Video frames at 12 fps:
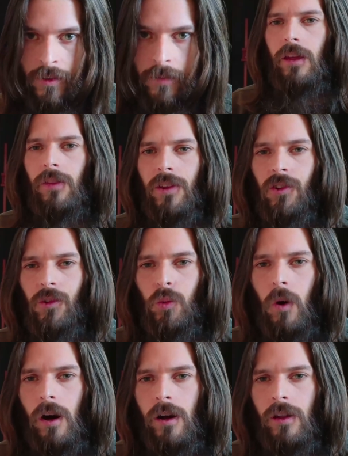And this is
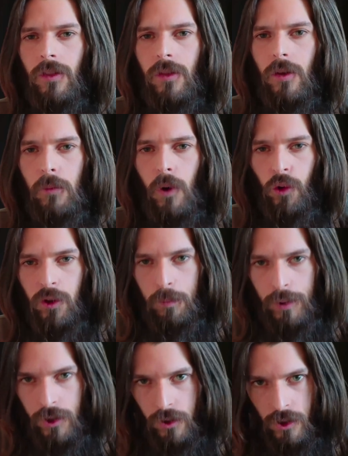why the most
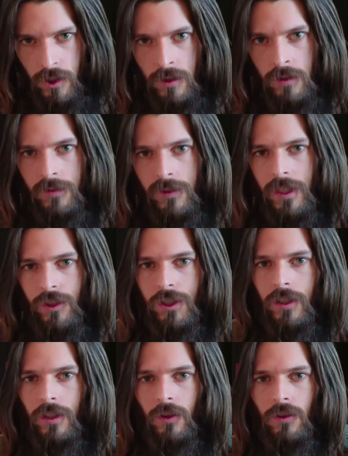pure
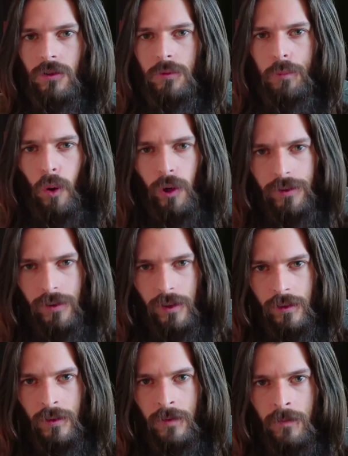teaching or
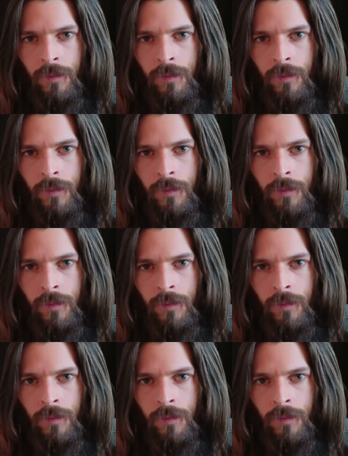pointing